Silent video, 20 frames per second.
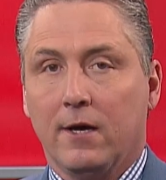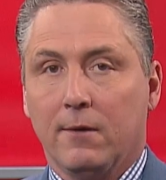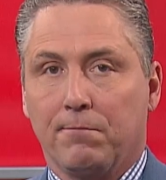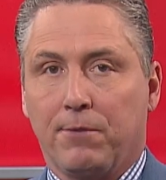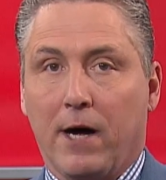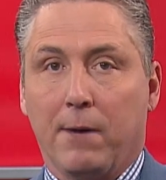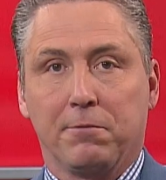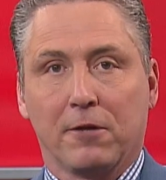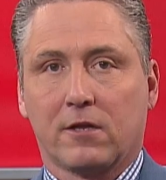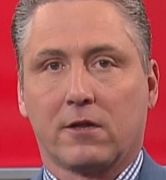
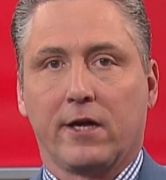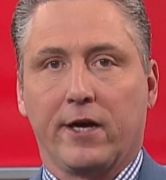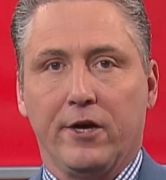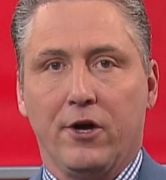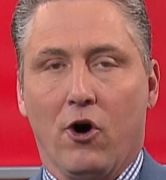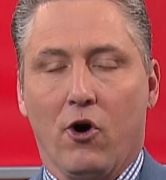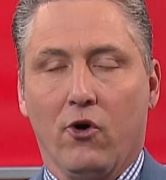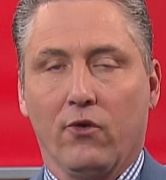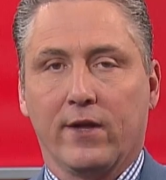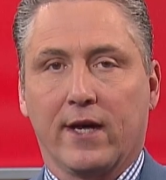publicly
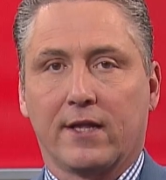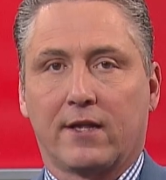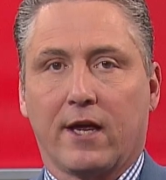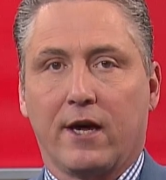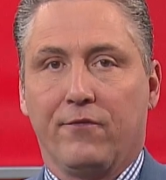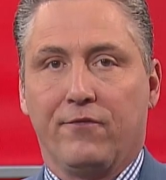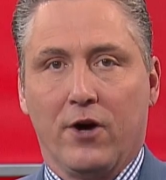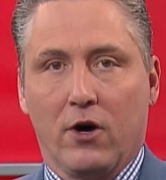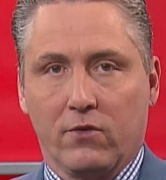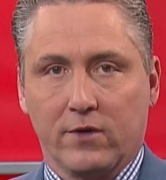known that they
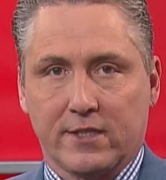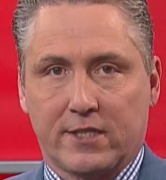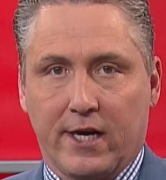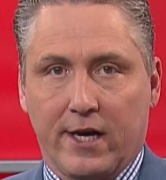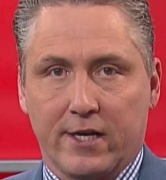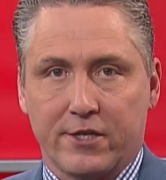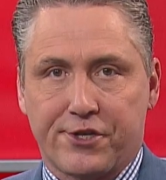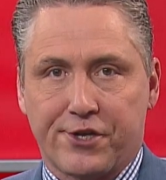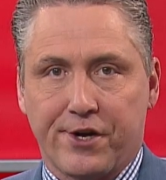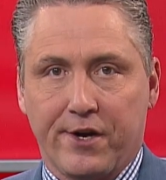have no
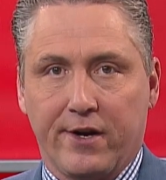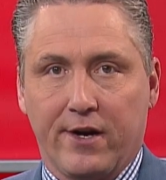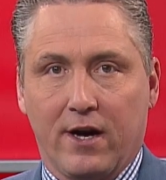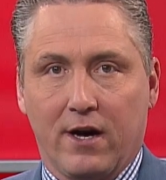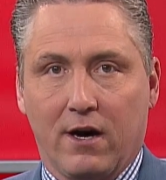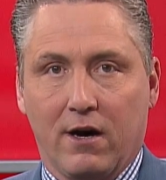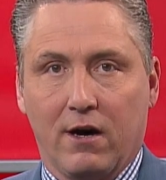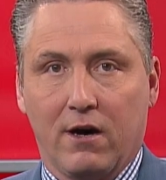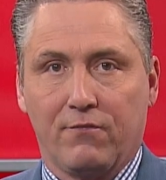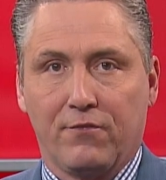intention
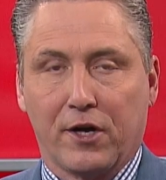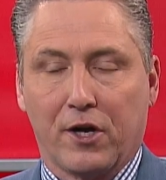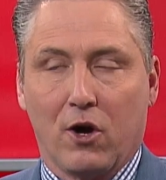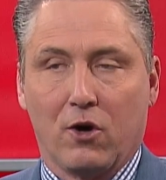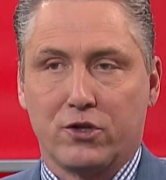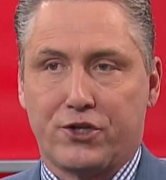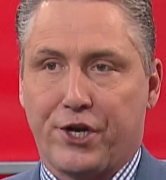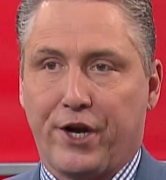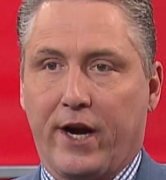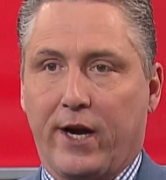of
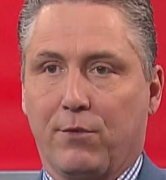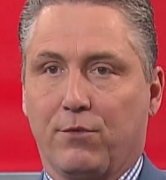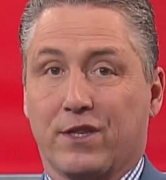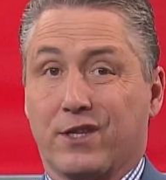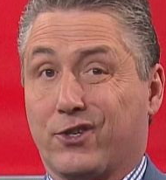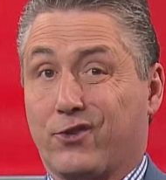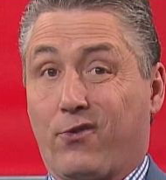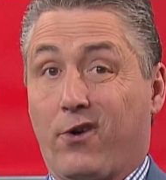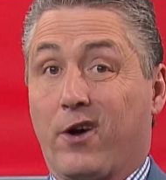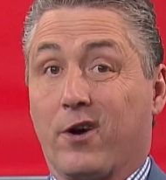negotiating with
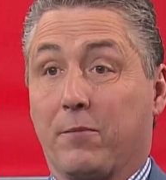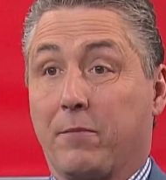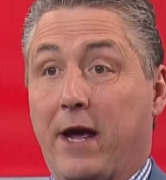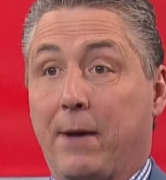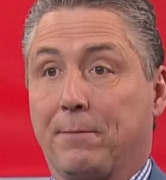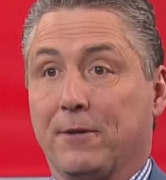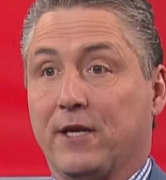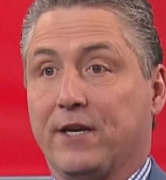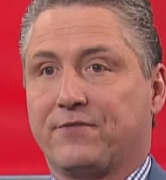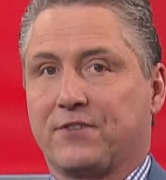the Toronto
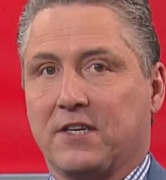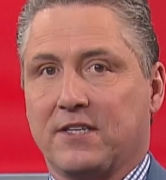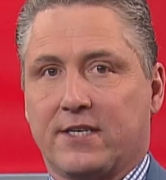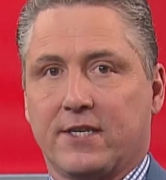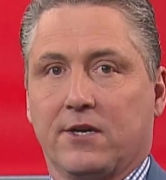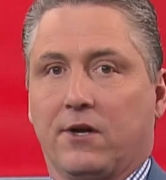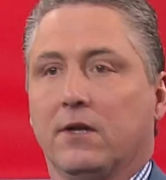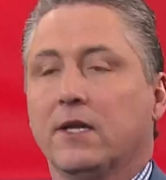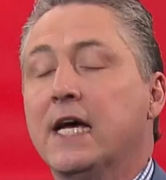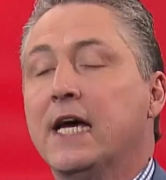Maple Leafs
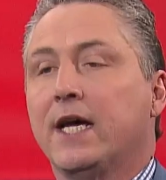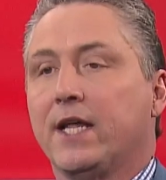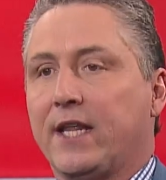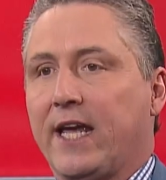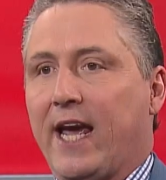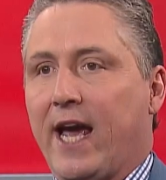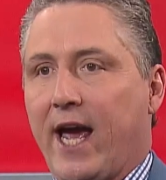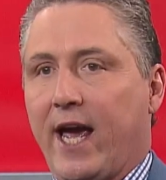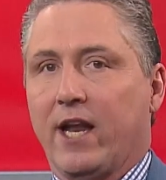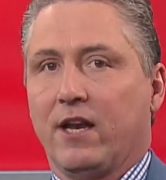until
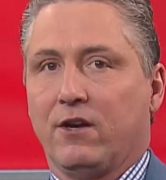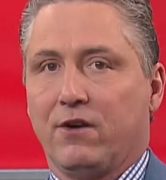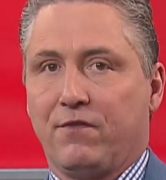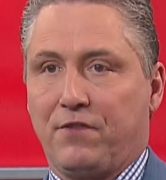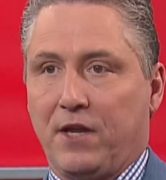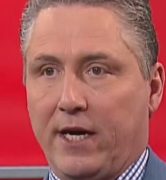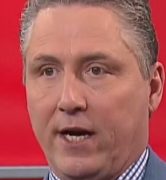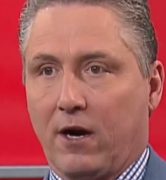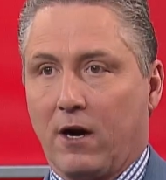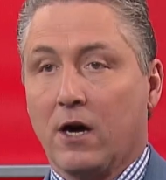the end of
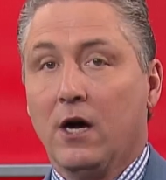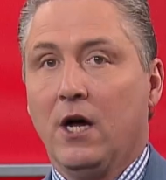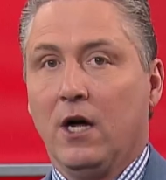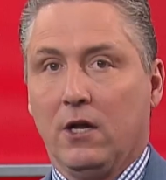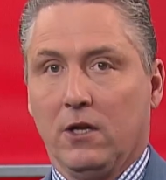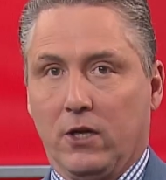the year.